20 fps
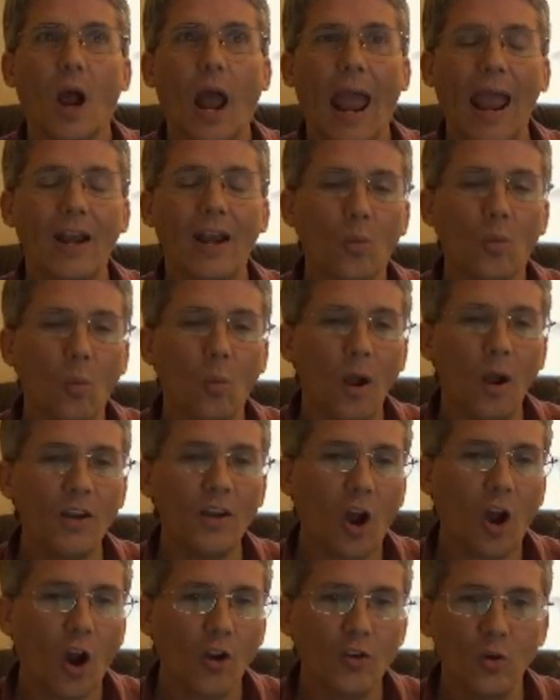And what
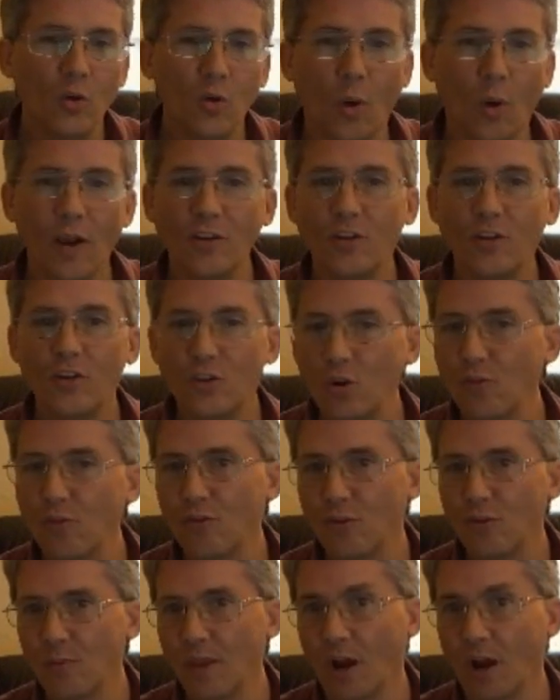are you going to do
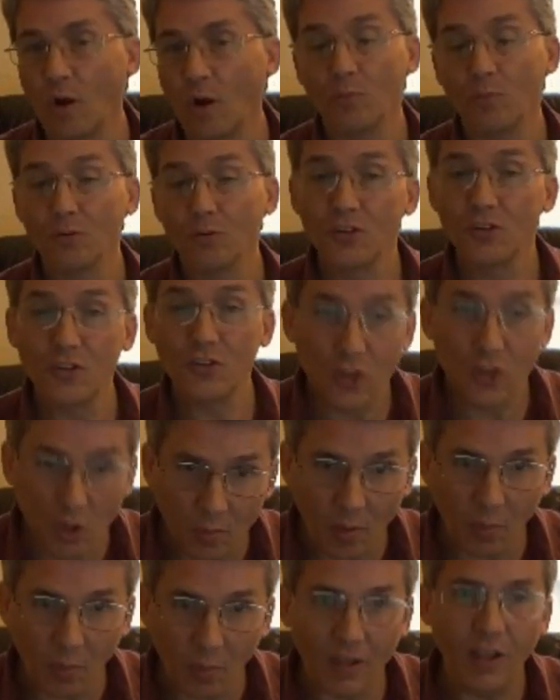from there?
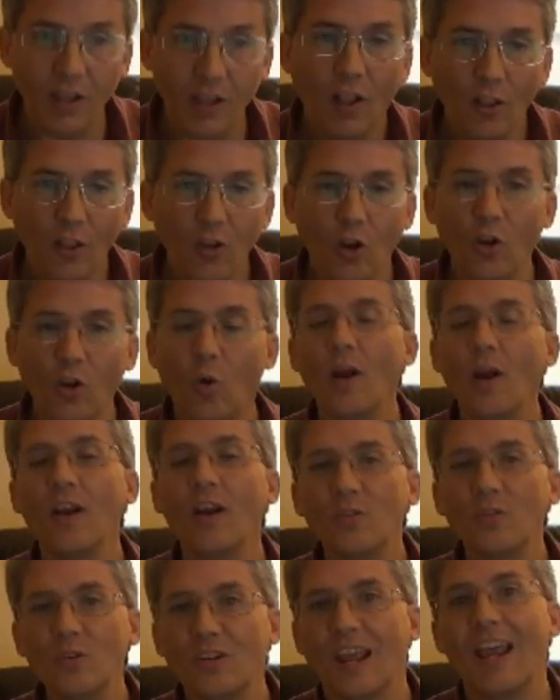Presumably, you're
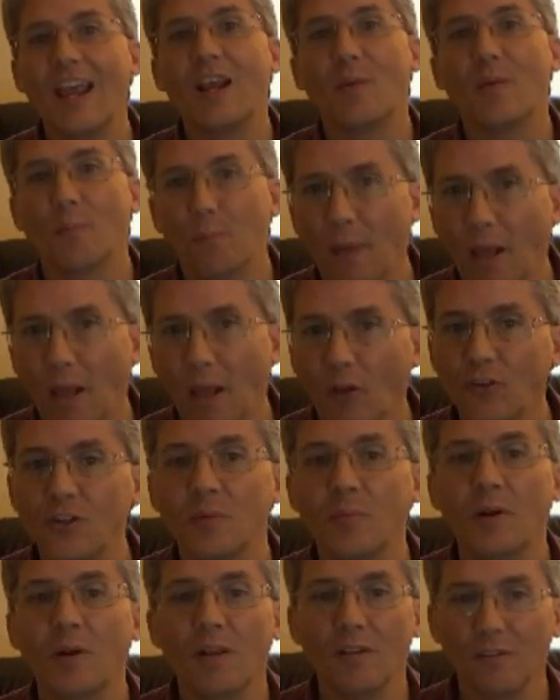going to take
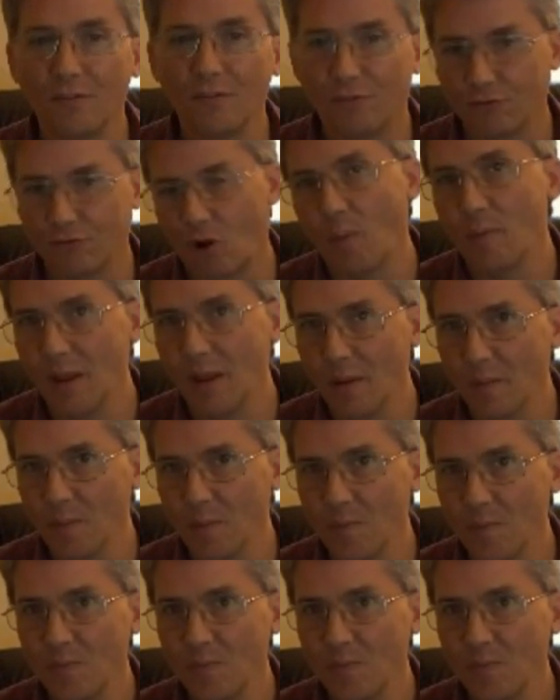Belgium from him.